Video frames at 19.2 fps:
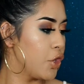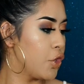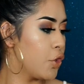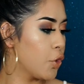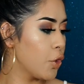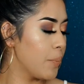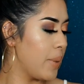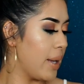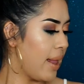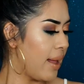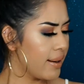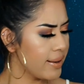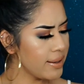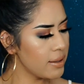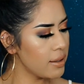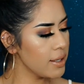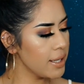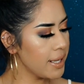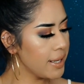you're
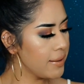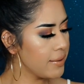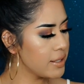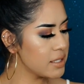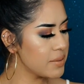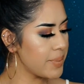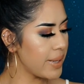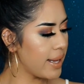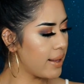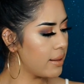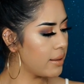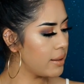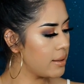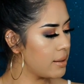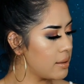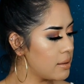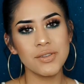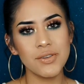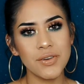planning on getting this
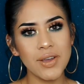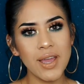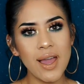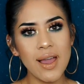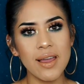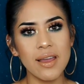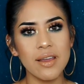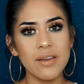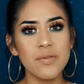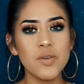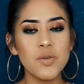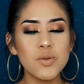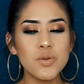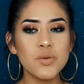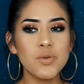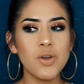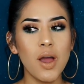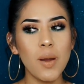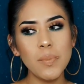palette. So yeah, if you
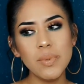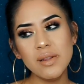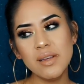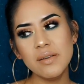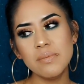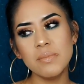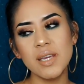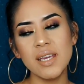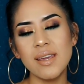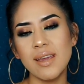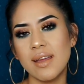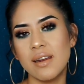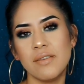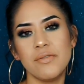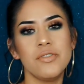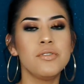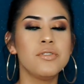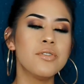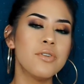do not believe me and
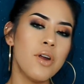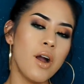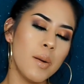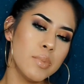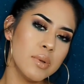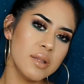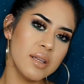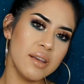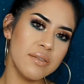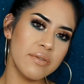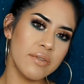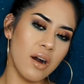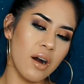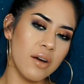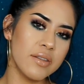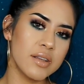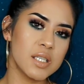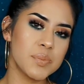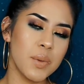if you do not believe
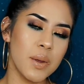all these